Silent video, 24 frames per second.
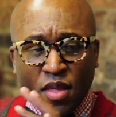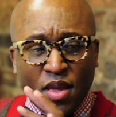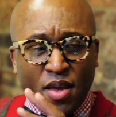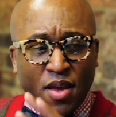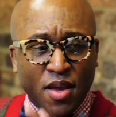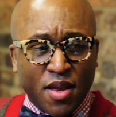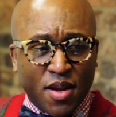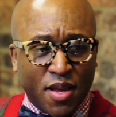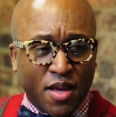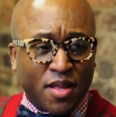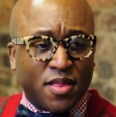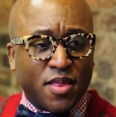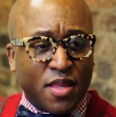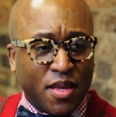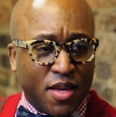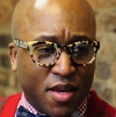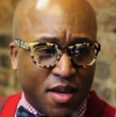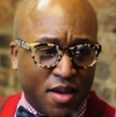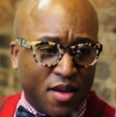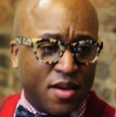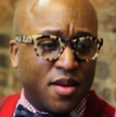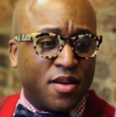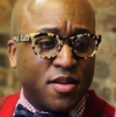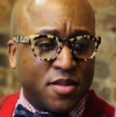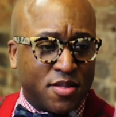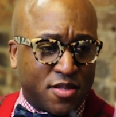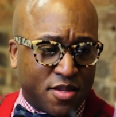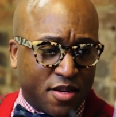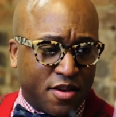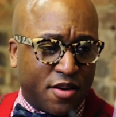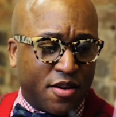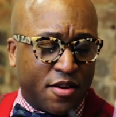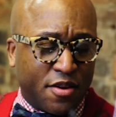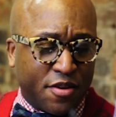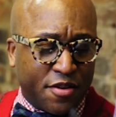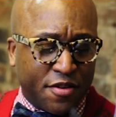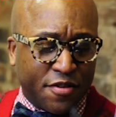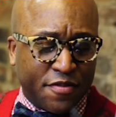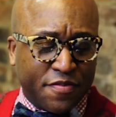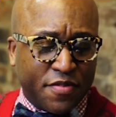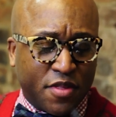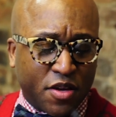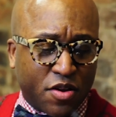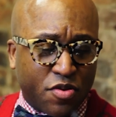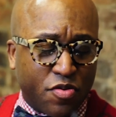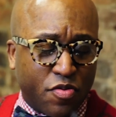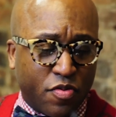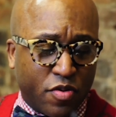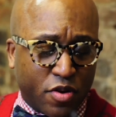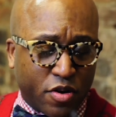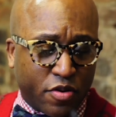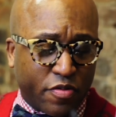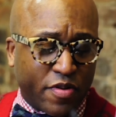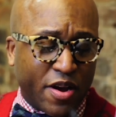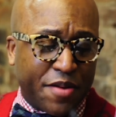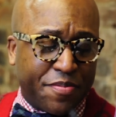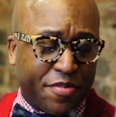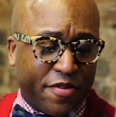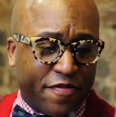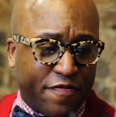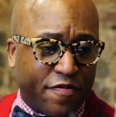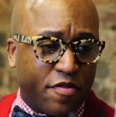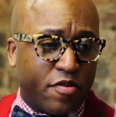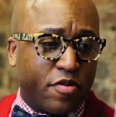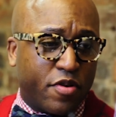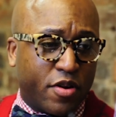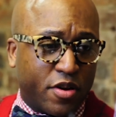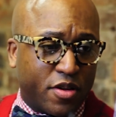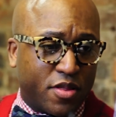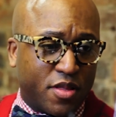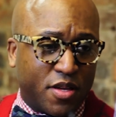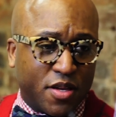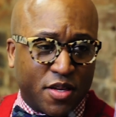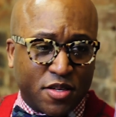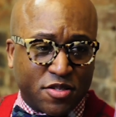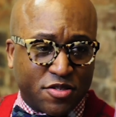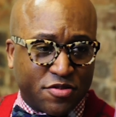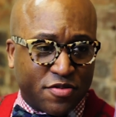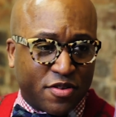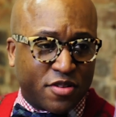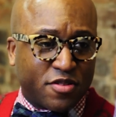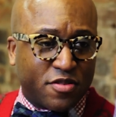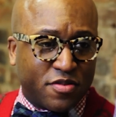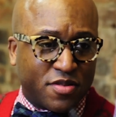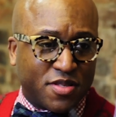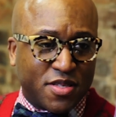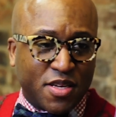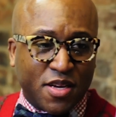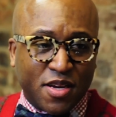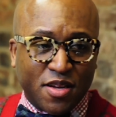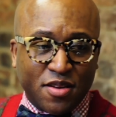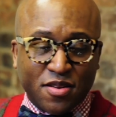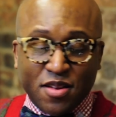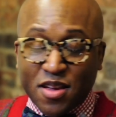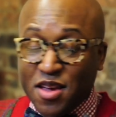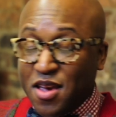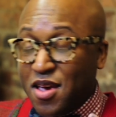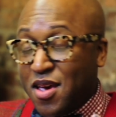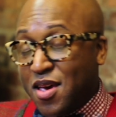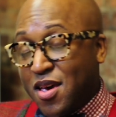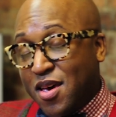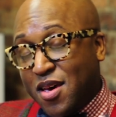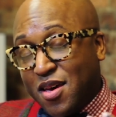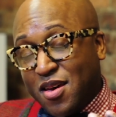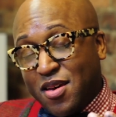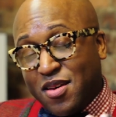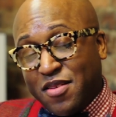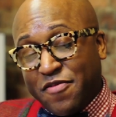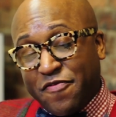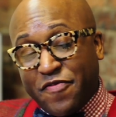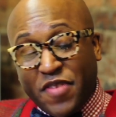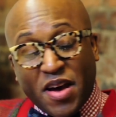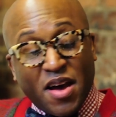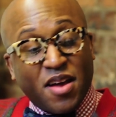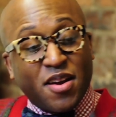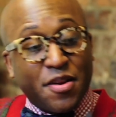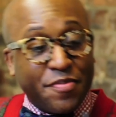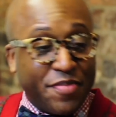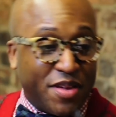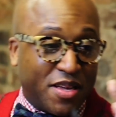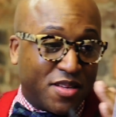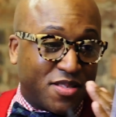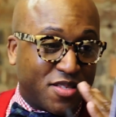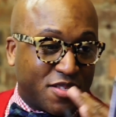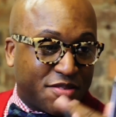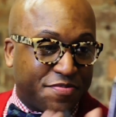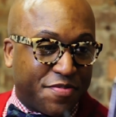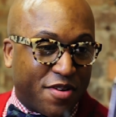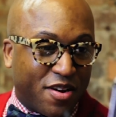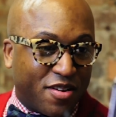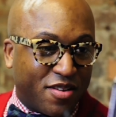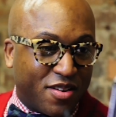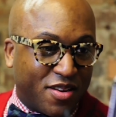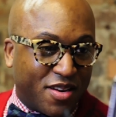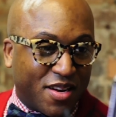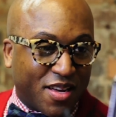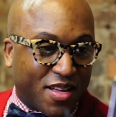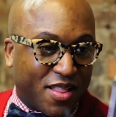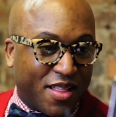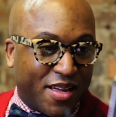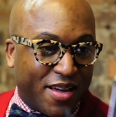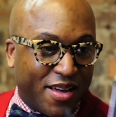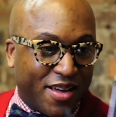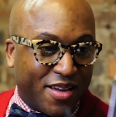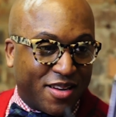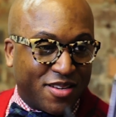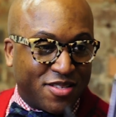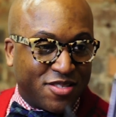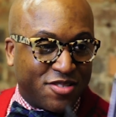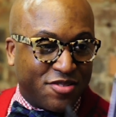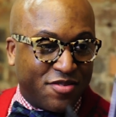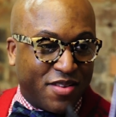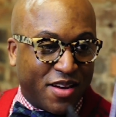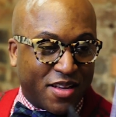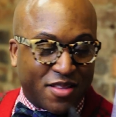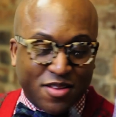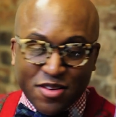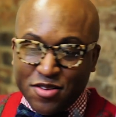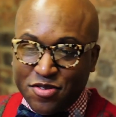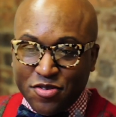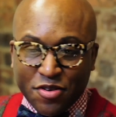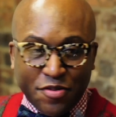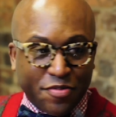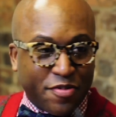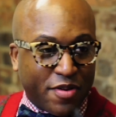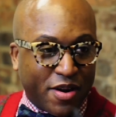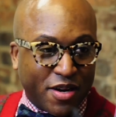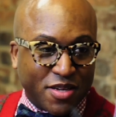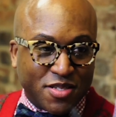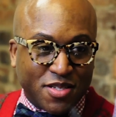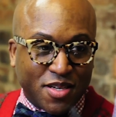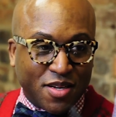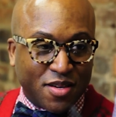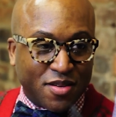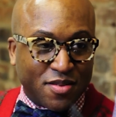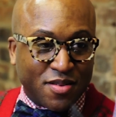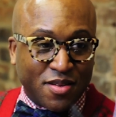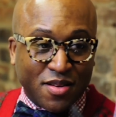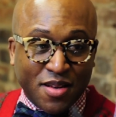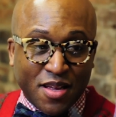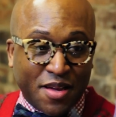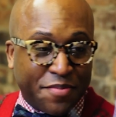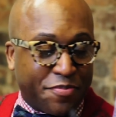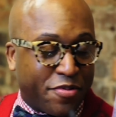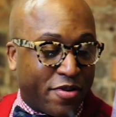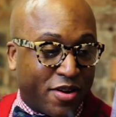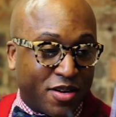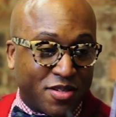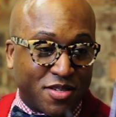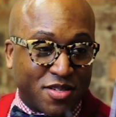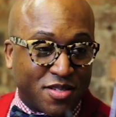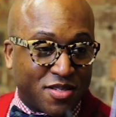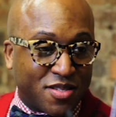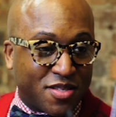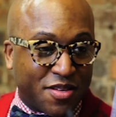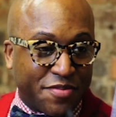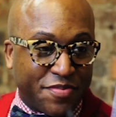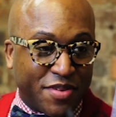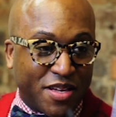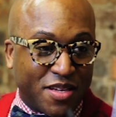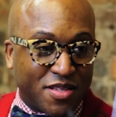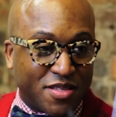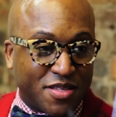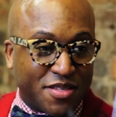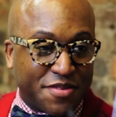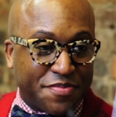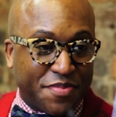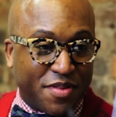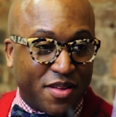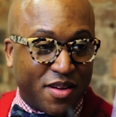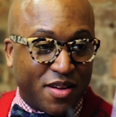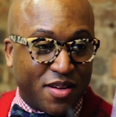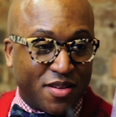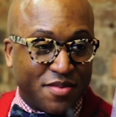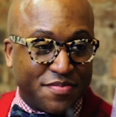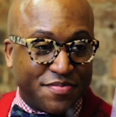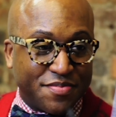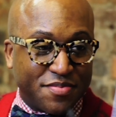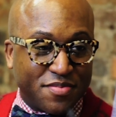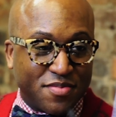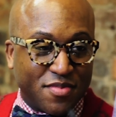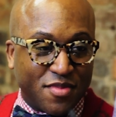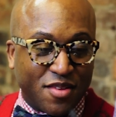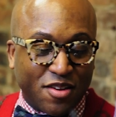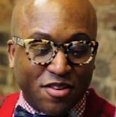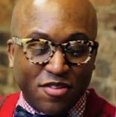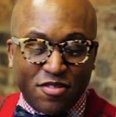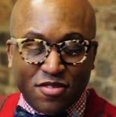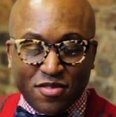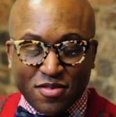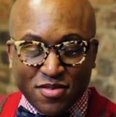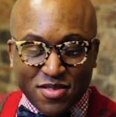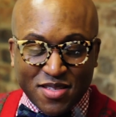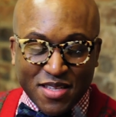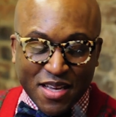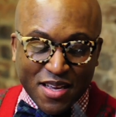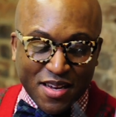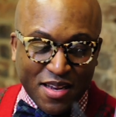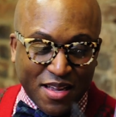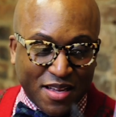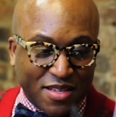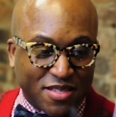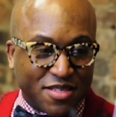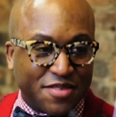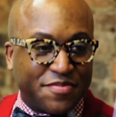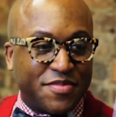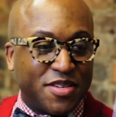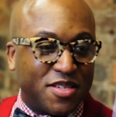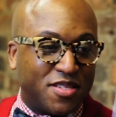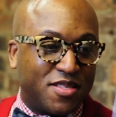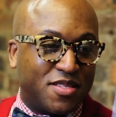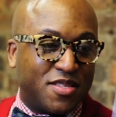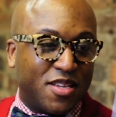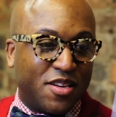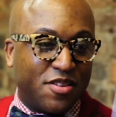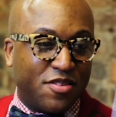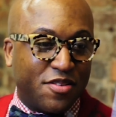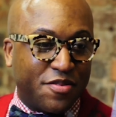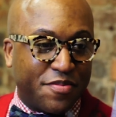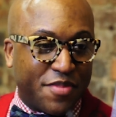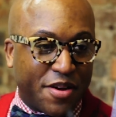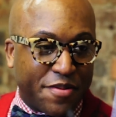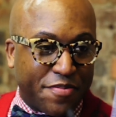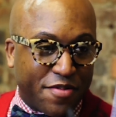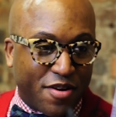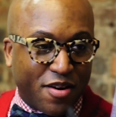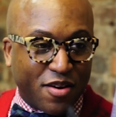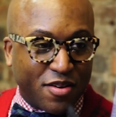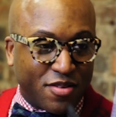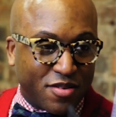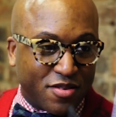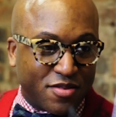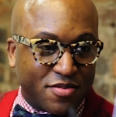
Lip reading: and at the end of the quarter, right before, the instructor said, "Find a business partner in the class. You have to do a project, and that project is a business plan." The girl sat next to me. She said, "You're my partner."